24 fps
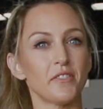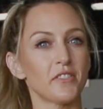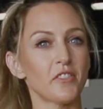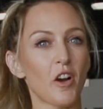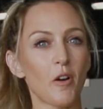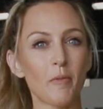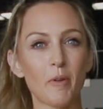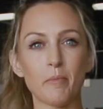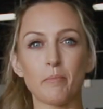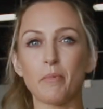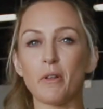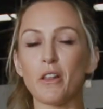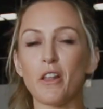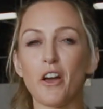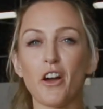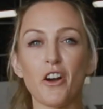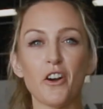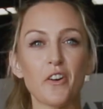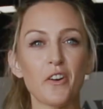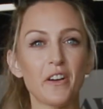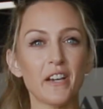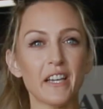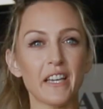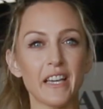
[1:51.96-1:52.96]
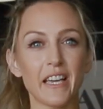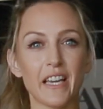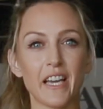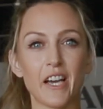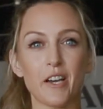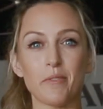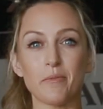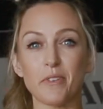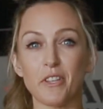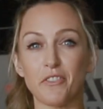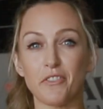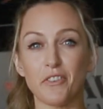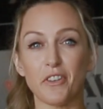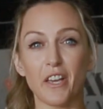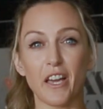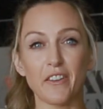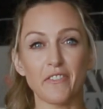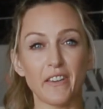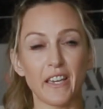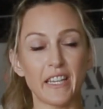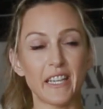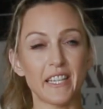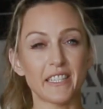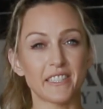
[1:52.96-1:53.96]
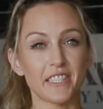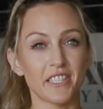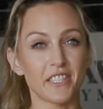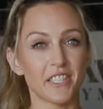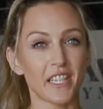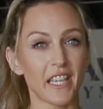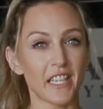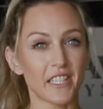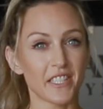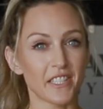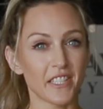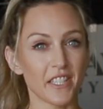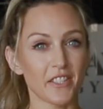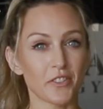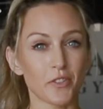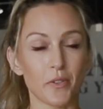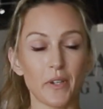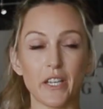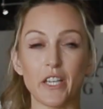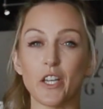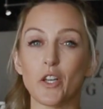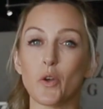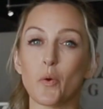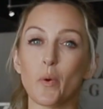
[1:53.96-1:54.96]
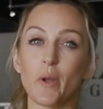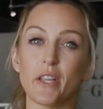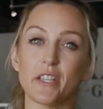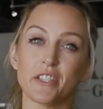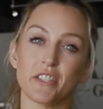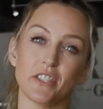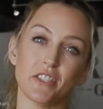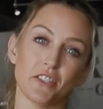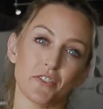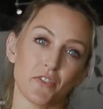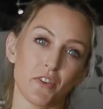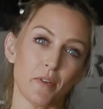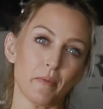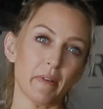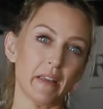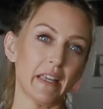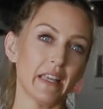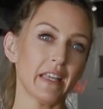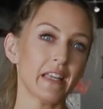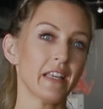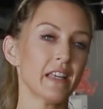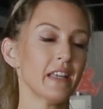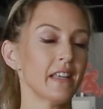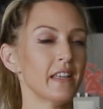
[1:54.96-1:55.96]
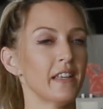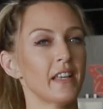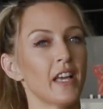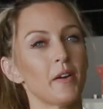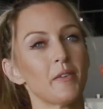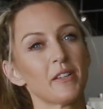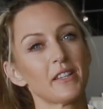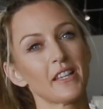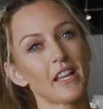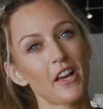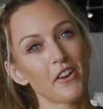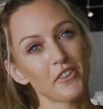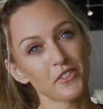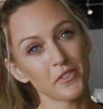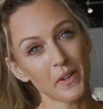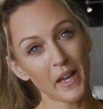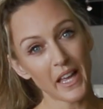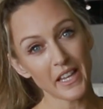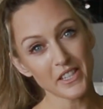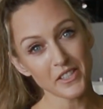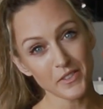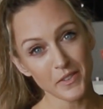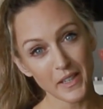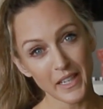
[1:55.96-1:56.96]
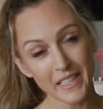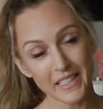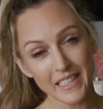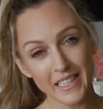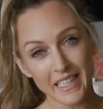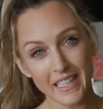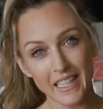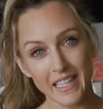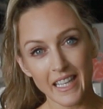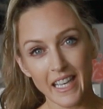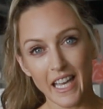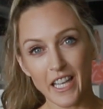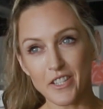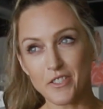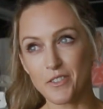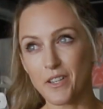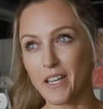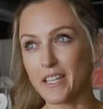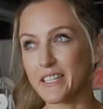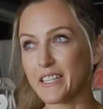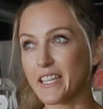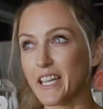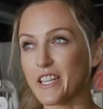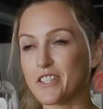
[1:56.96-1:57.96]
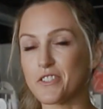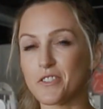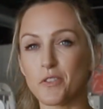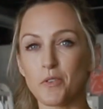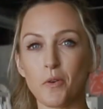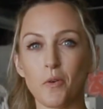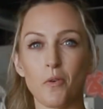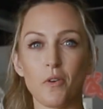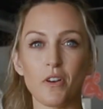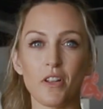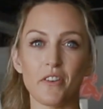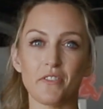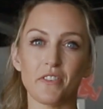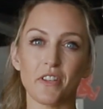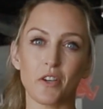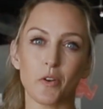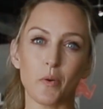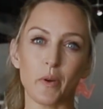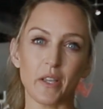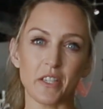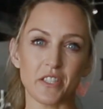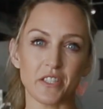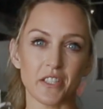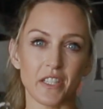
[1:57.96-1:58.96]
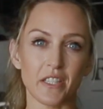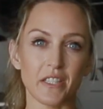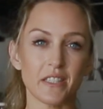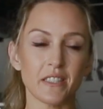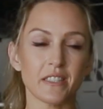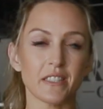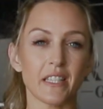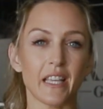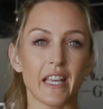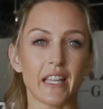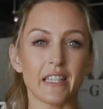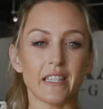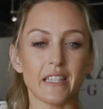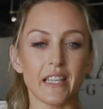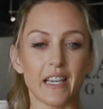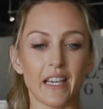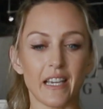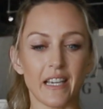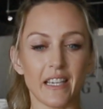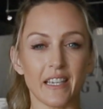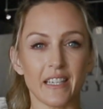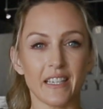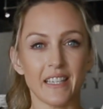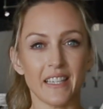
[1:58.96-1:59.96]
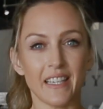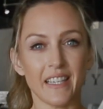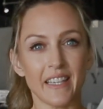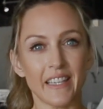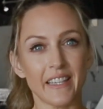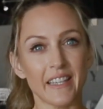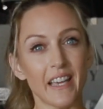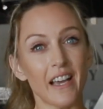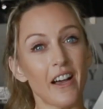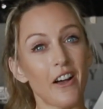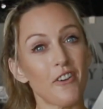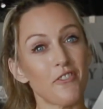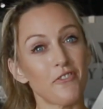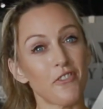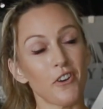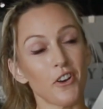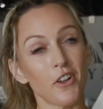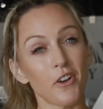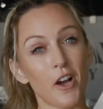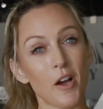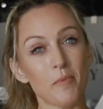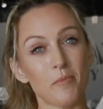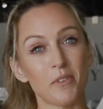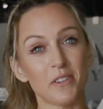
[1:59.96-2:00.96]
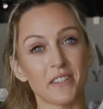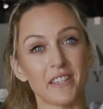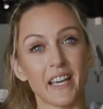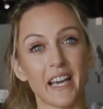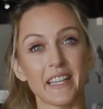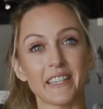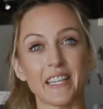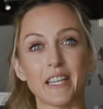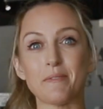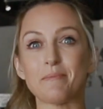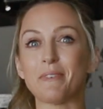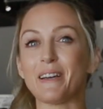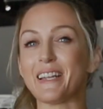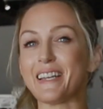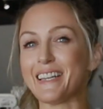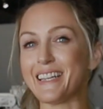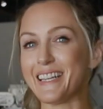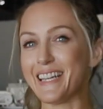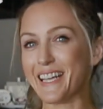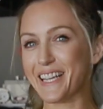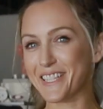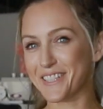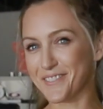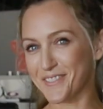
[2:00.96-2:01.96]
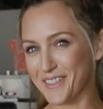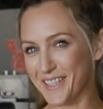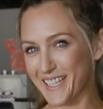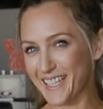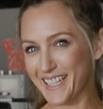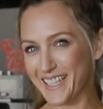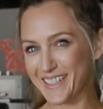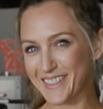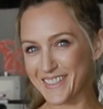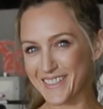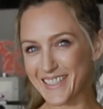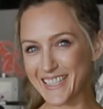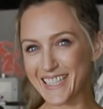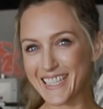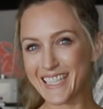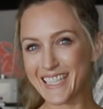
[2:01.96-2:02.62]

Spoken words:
comment below if you have any suggestions or any questions for me. I would love to answer it. I try and get to all of the questions, and I'll follow up with that in my next video.